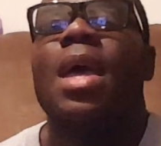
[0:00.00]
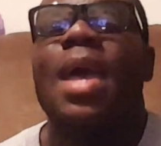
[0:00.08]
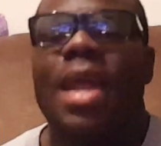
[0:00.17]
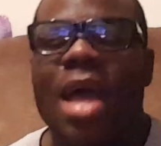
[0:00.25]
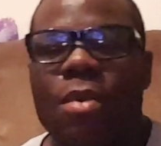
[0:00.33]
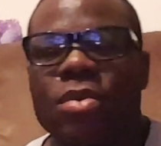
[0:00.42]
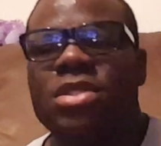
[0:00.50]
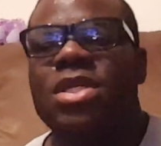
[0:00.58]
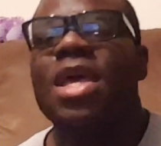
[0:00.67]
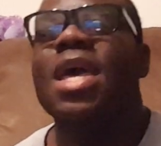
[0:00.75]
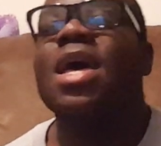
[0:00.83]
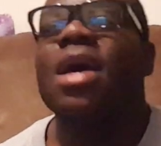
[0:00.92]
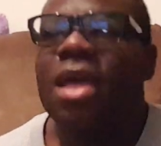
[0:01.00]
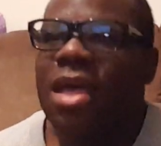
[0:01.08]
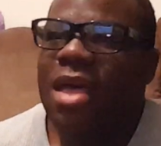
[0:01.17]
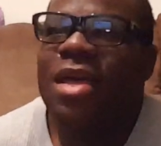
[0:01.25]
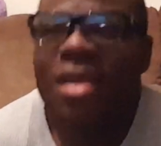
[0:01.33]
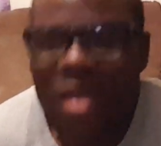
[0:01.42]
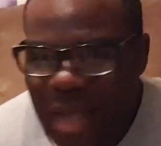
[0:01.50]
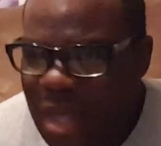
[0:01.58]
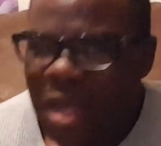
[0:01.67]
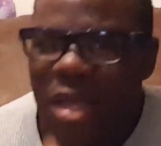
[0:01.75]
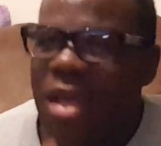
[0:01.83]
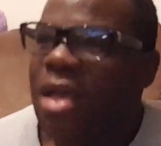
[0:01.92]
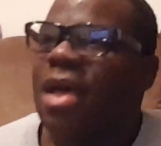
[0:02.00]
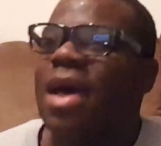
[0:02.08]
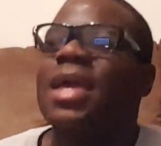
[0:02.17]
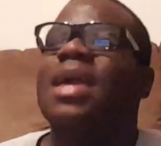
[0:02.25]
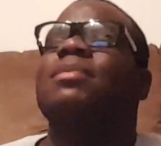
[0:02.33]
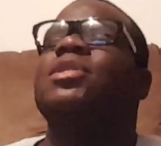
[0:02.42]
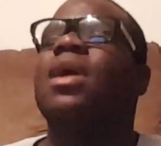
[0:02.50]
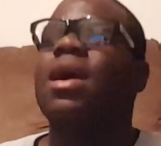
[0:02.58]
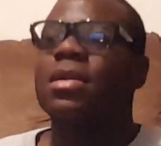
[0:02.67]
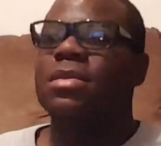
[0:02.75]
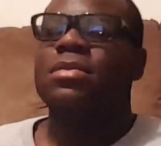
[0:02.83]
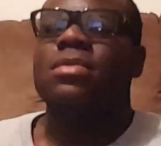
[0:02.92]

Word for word: And I will tell... I can't even talk.